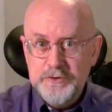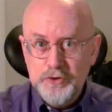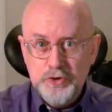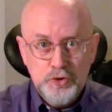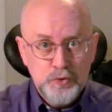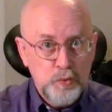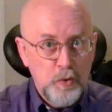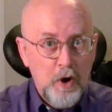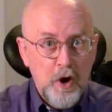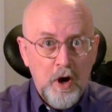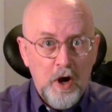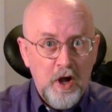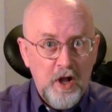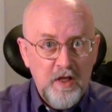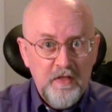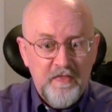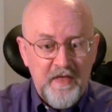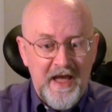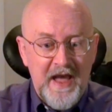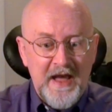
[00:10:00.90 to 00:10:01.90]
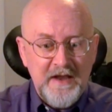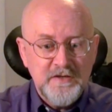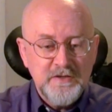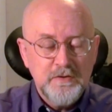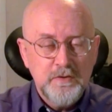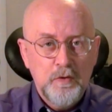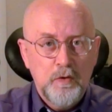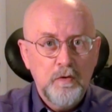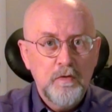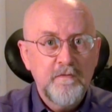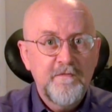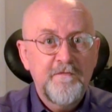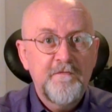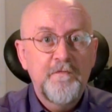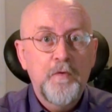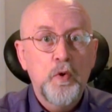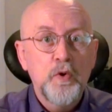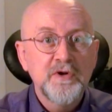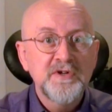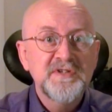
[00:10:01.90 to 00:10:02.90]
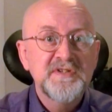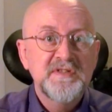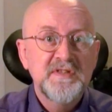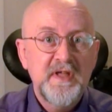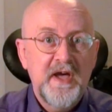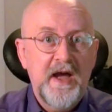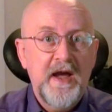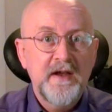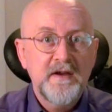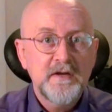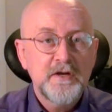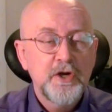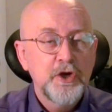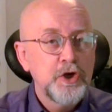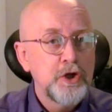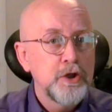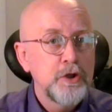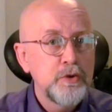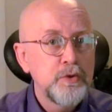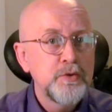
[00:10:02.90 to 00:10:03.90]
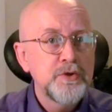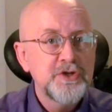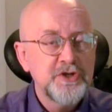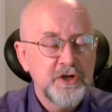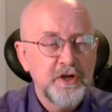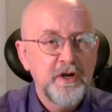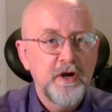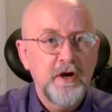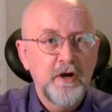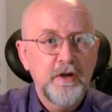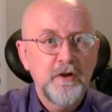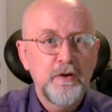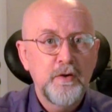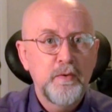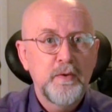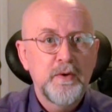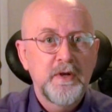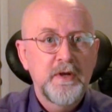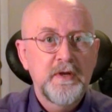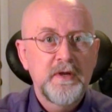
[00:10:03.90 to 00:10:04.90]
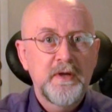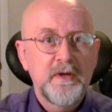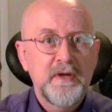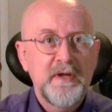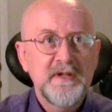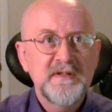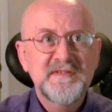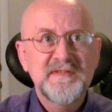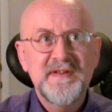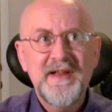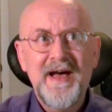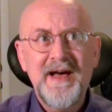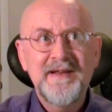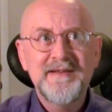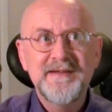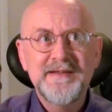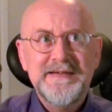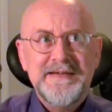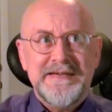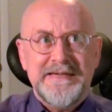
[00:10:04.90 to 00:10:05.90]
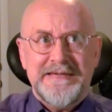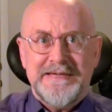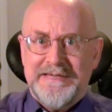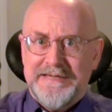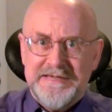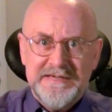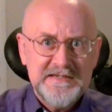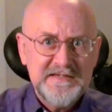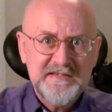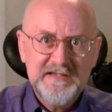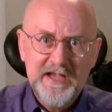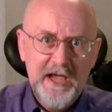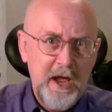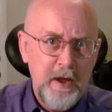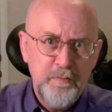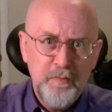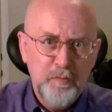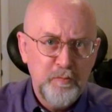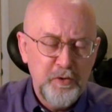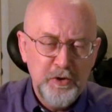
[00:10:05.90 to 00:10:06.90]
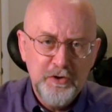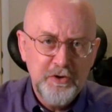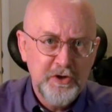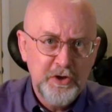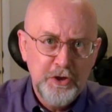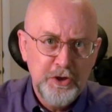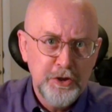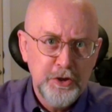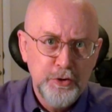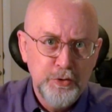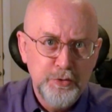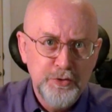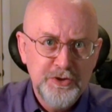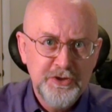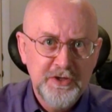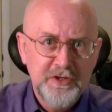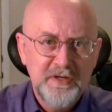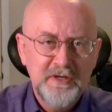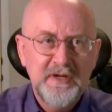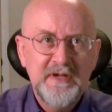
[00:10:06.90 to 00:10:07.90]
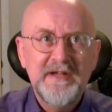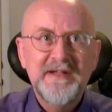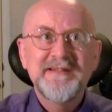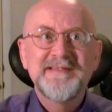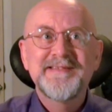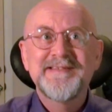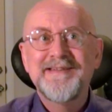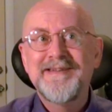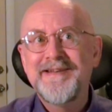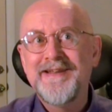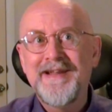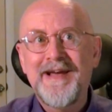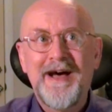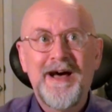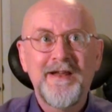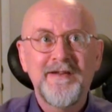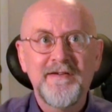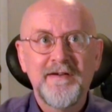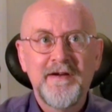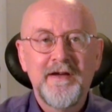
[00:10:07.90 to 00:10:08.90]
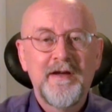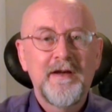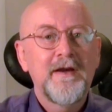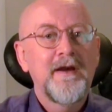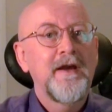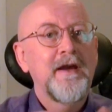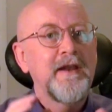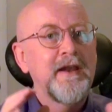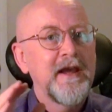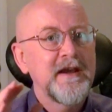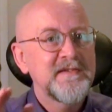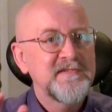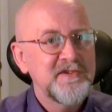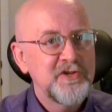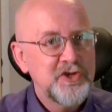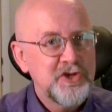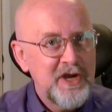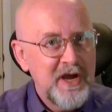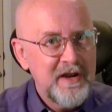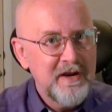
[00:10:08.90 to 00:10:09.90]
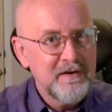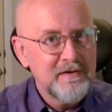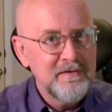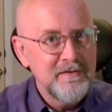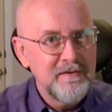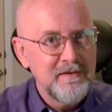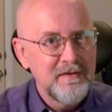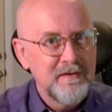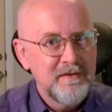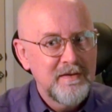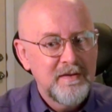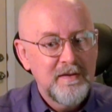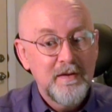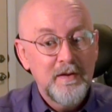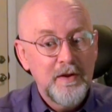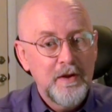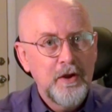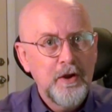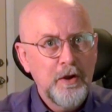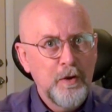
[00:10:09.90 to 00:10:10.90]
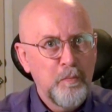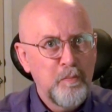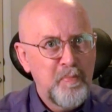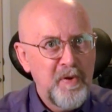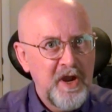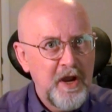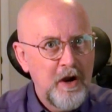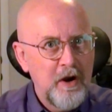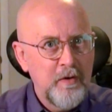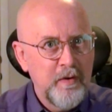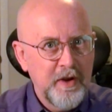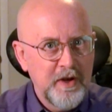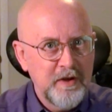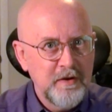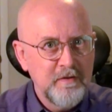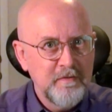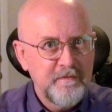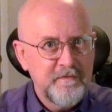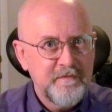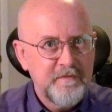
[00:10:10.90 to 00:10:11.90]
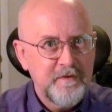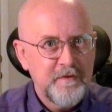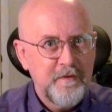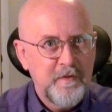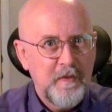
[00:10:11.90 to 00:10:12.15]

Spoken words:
draw that or force that conclusion on you. It's not an inescapable conclusion. It's not an exegetical imperative.